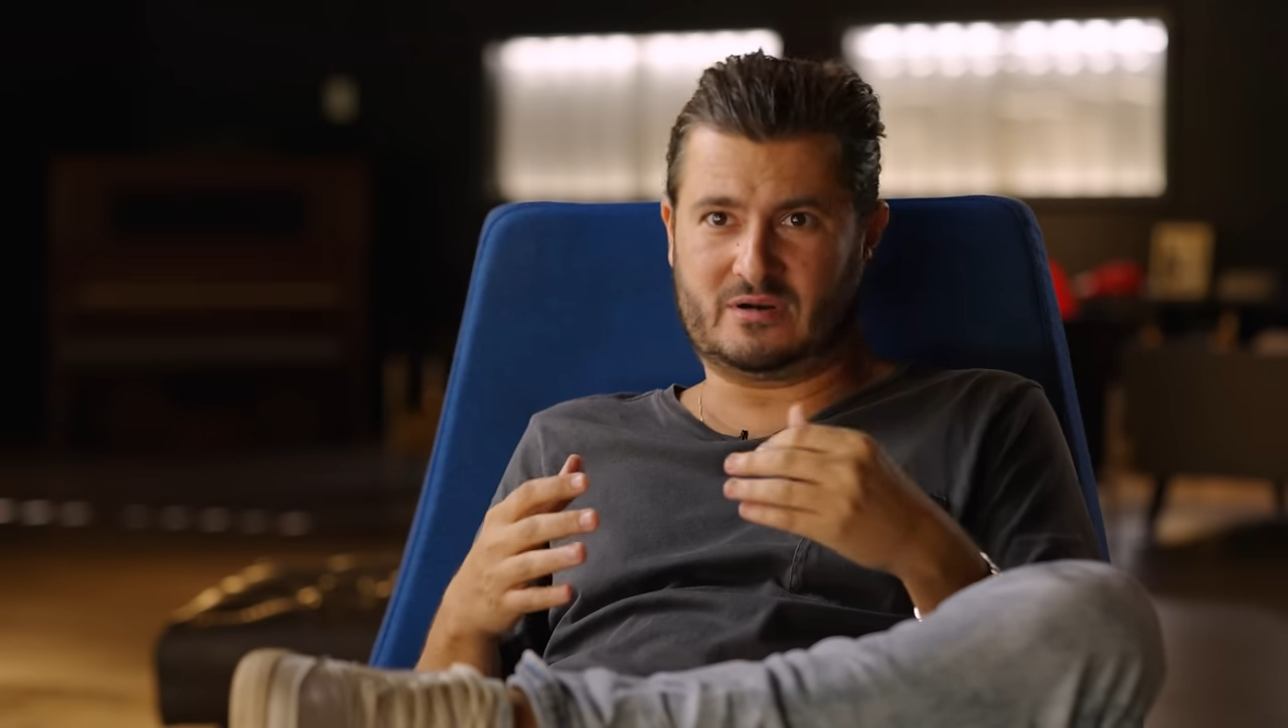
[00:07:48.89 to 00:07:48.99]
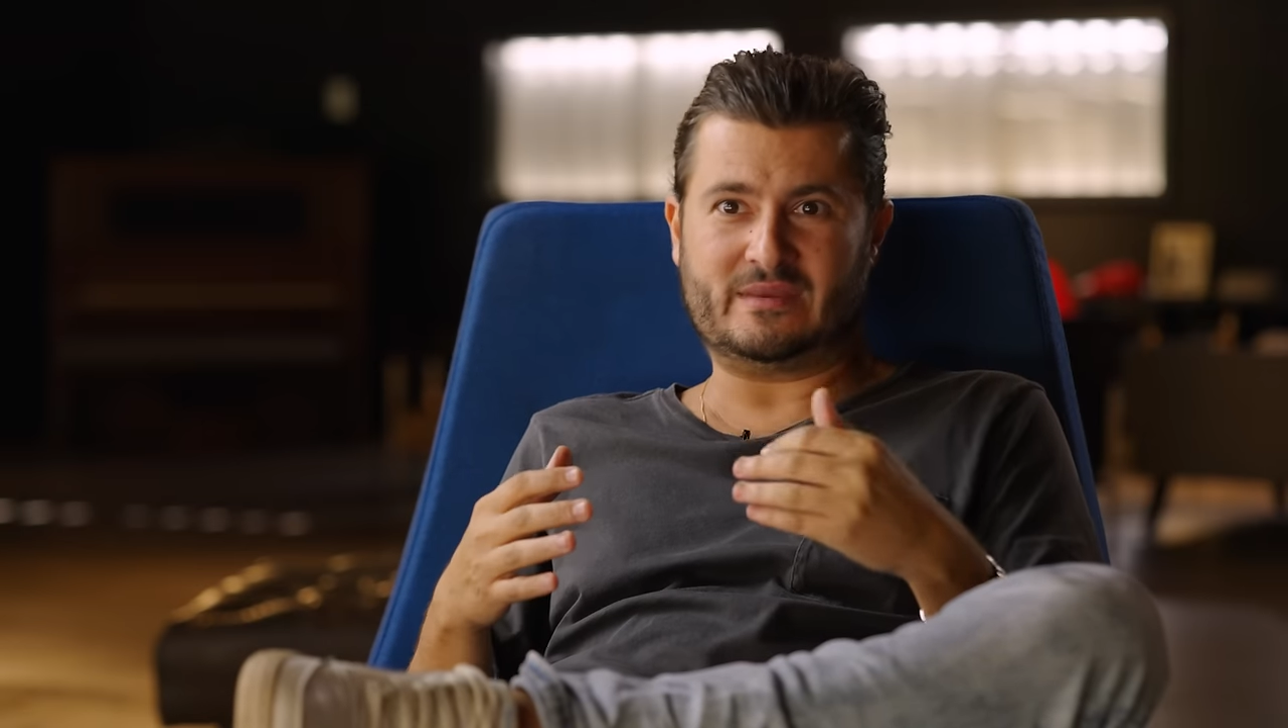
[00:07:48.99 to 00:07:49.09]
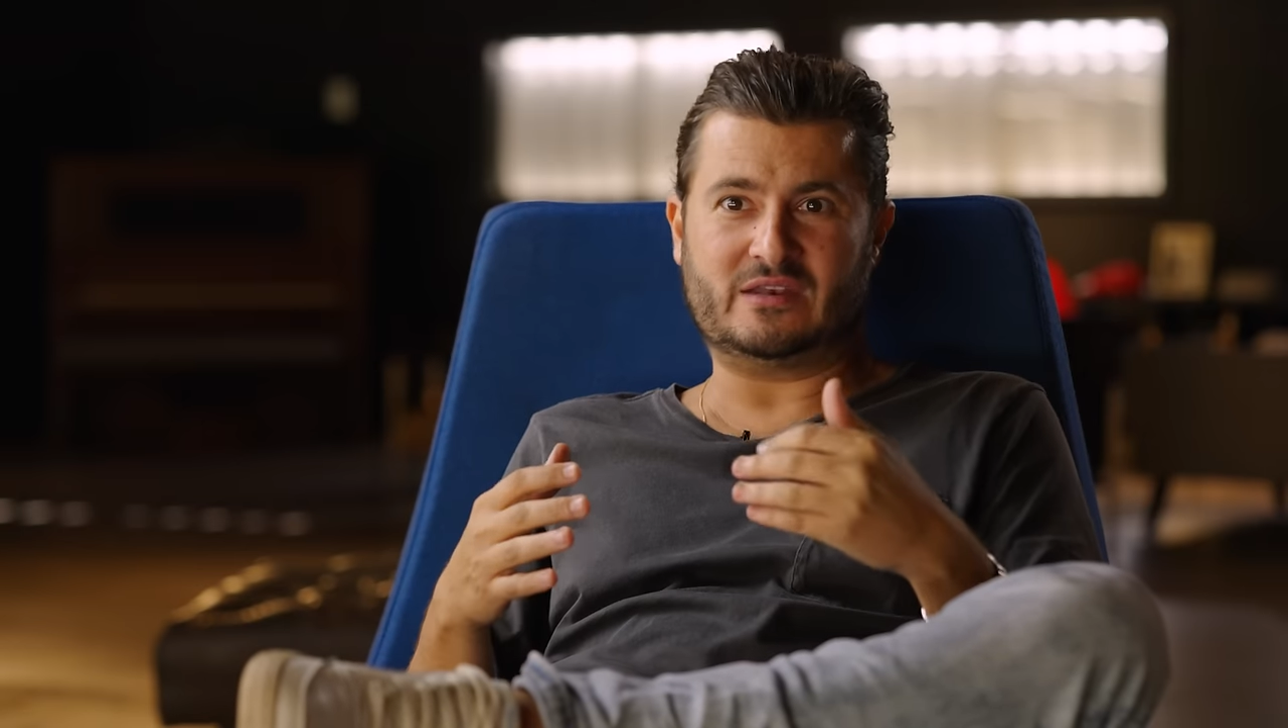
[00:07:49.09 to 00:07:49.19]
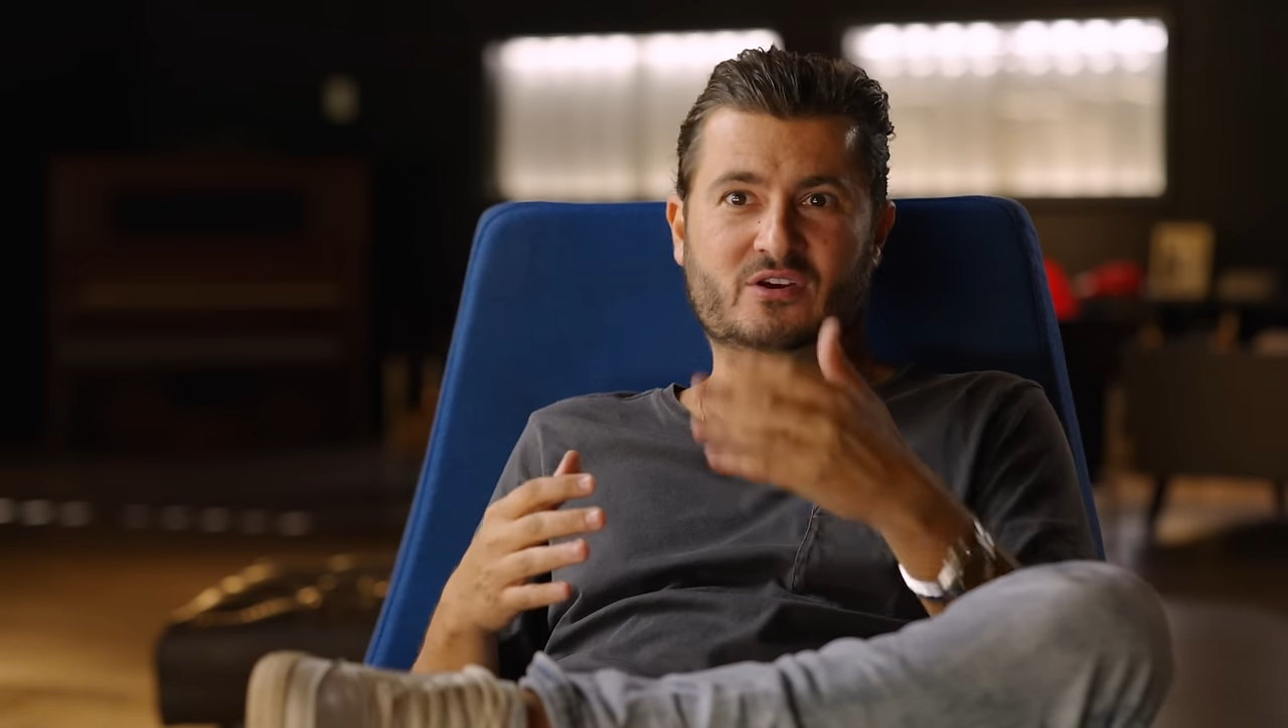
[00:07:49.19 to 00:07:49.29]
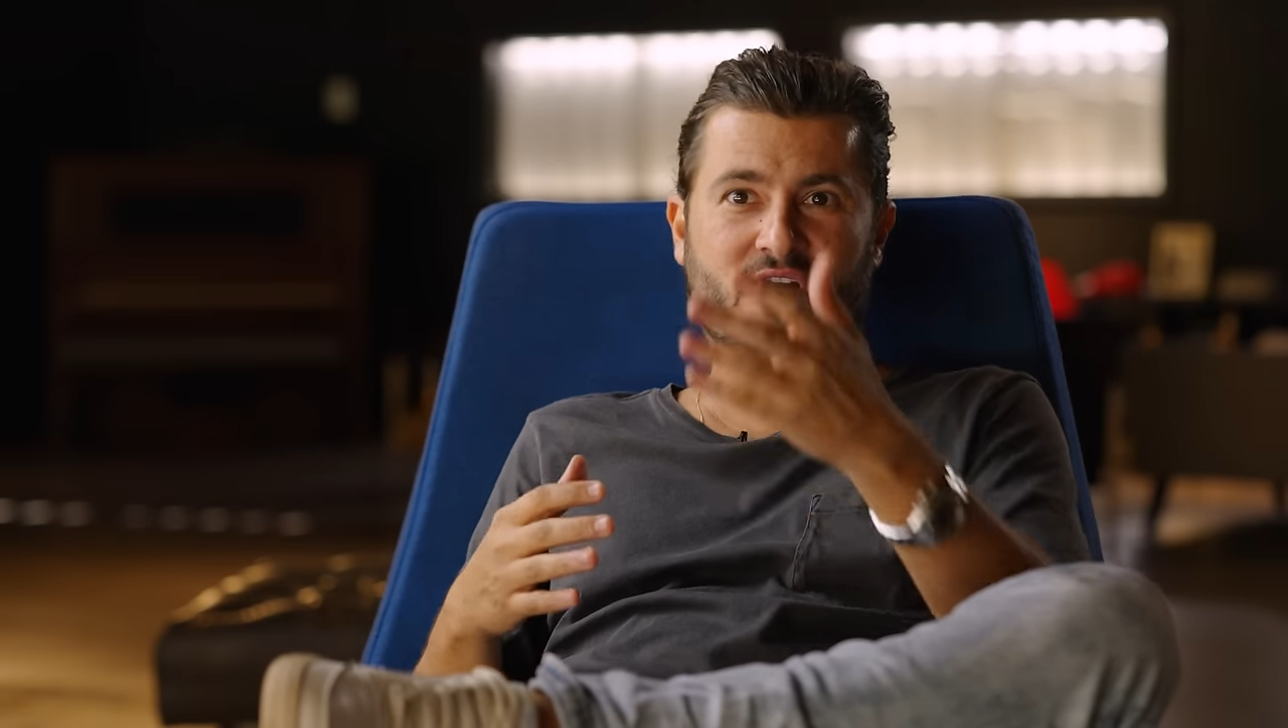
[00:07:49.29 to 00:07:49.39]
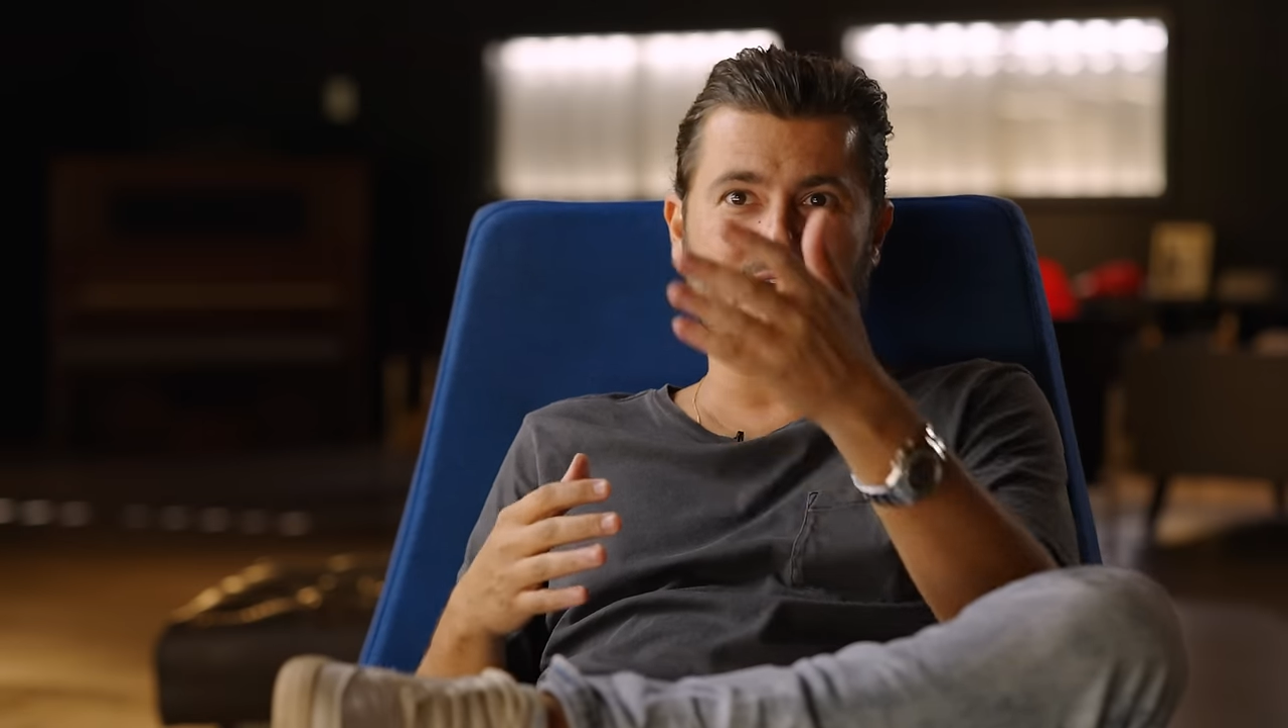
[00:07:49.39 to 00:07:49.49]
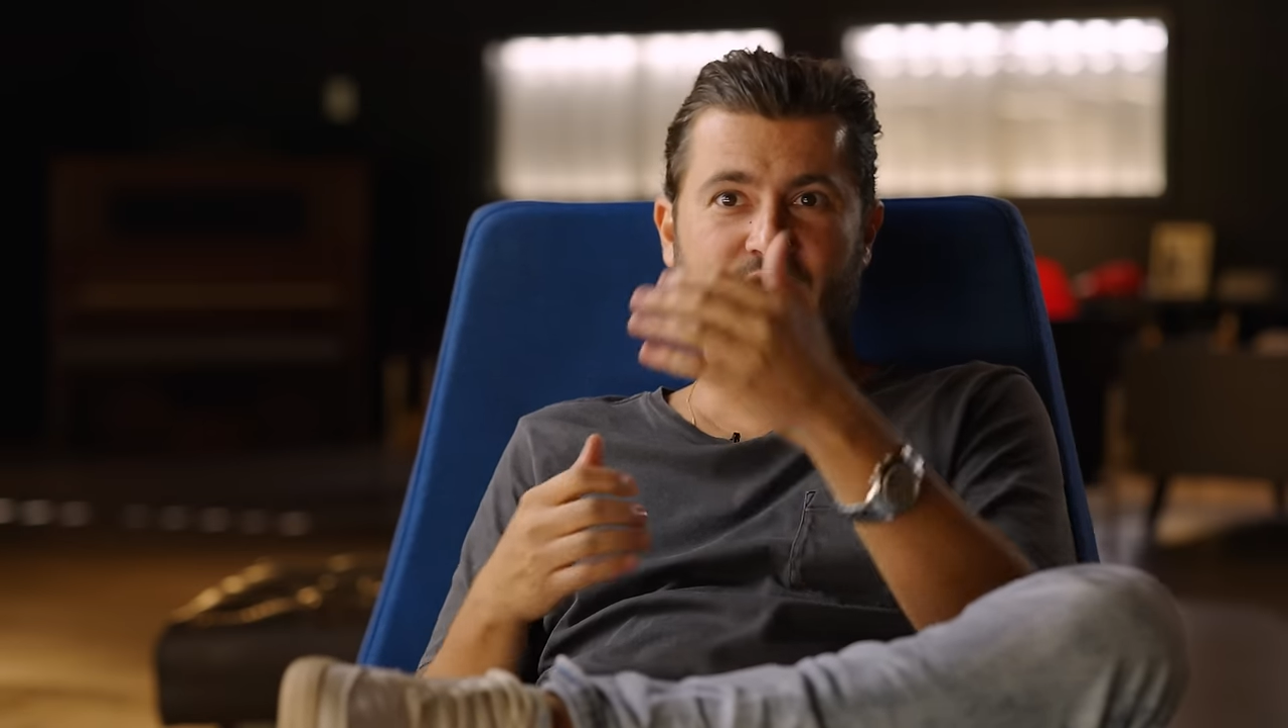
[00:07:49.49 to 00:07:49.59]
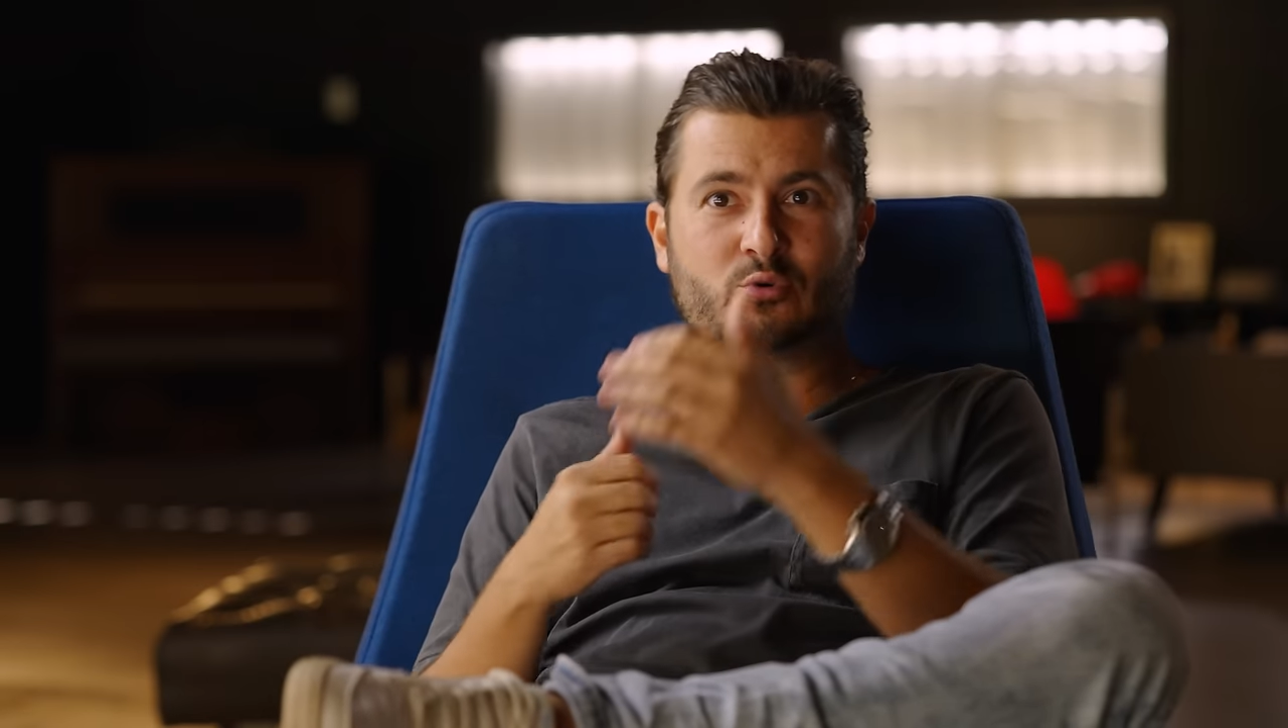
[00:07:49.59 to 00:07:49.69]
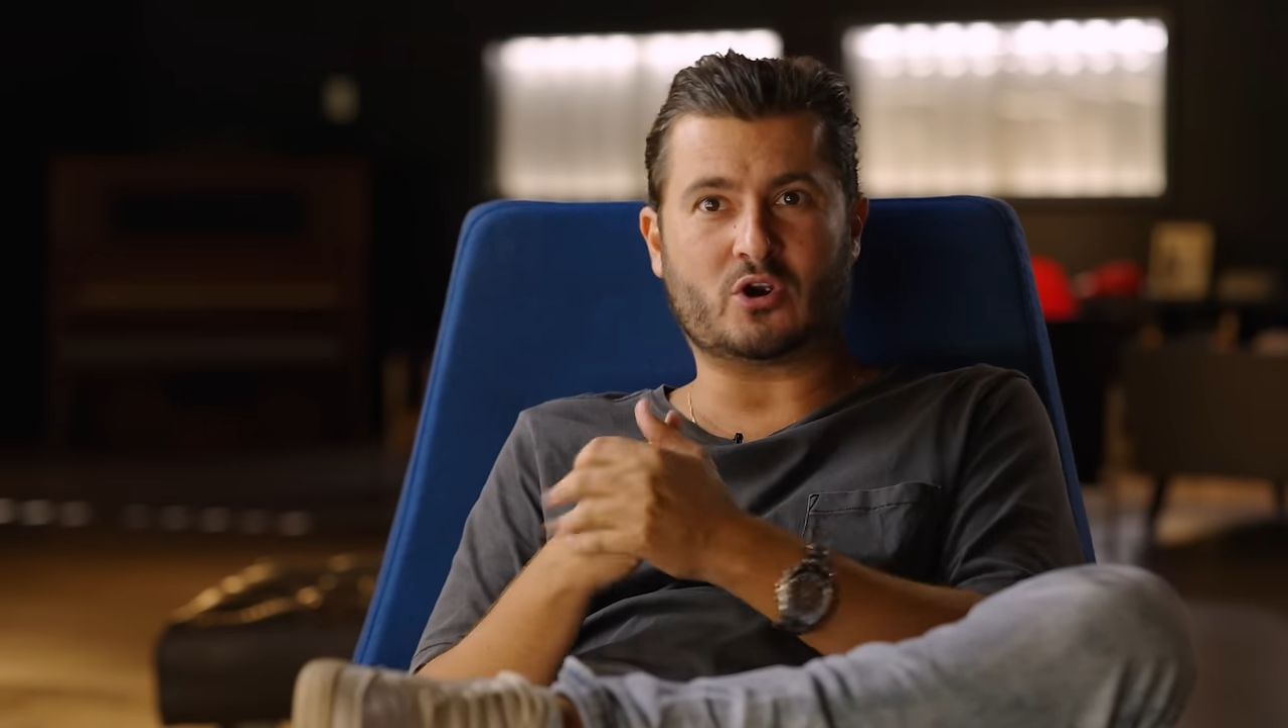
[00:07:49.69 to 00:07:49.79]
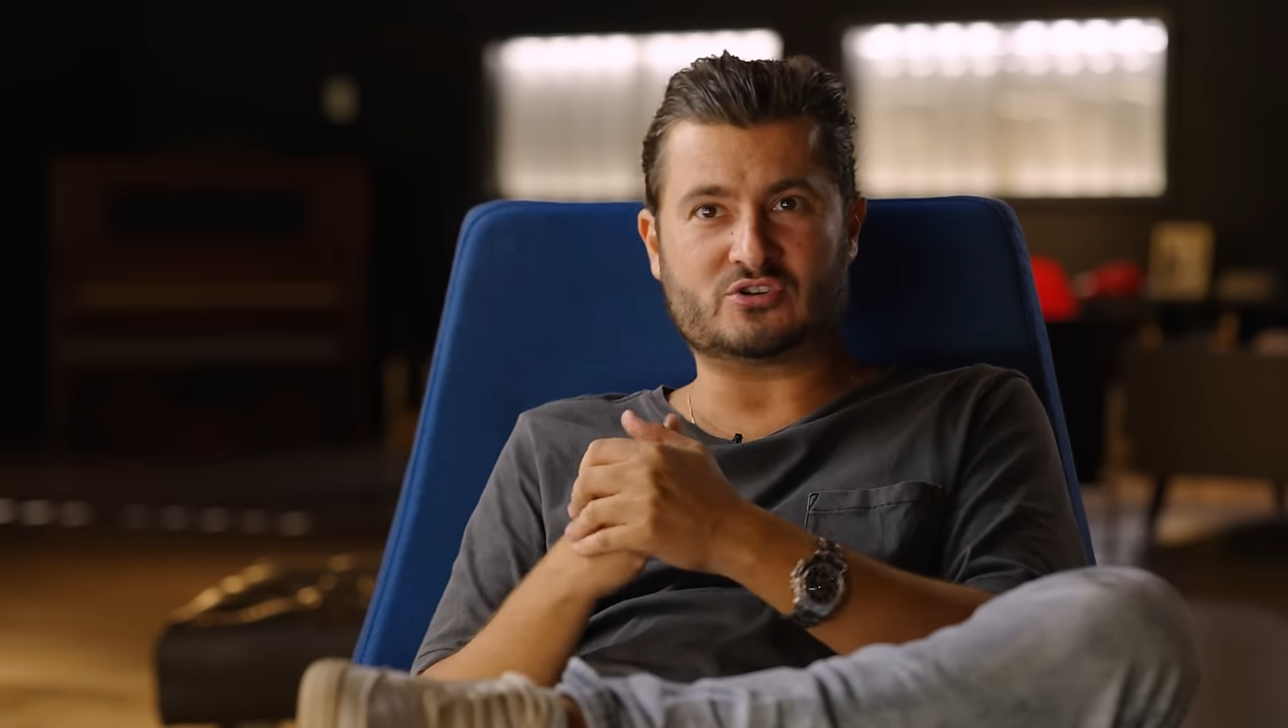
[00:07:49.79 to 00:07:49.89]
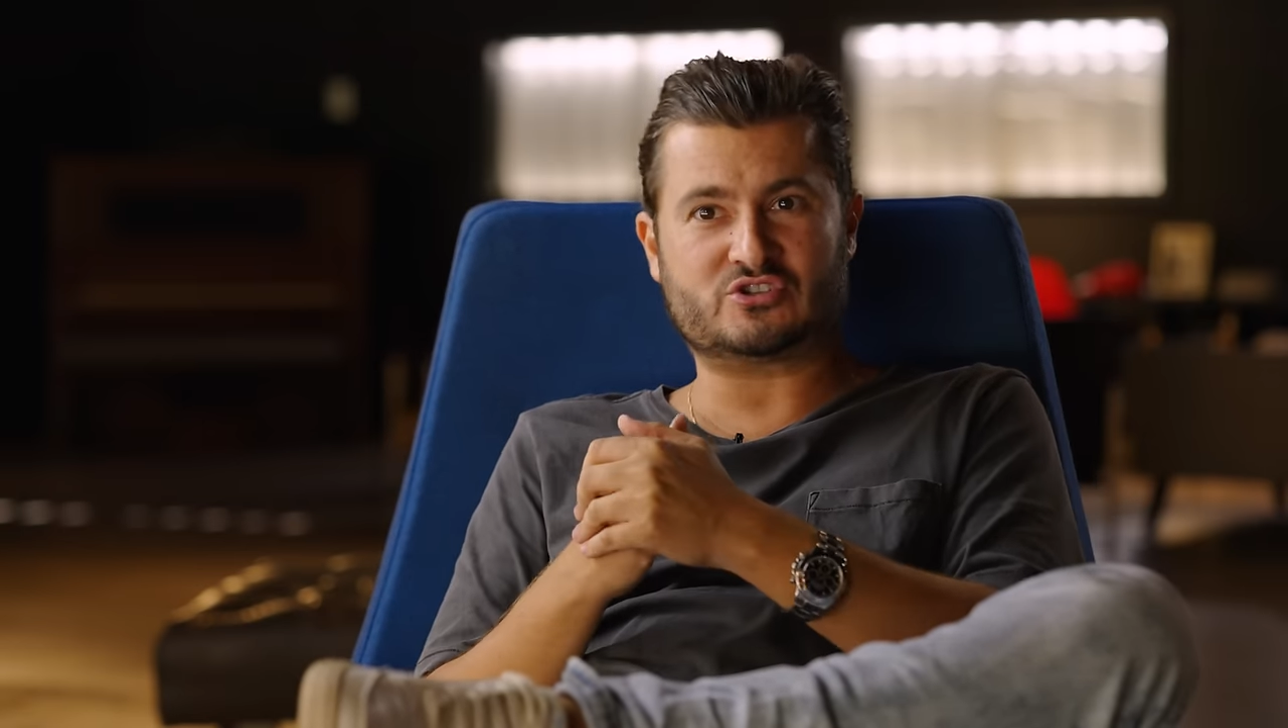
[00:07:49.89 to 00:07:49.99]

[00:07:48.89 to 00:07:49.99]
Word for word: I mean, a few cars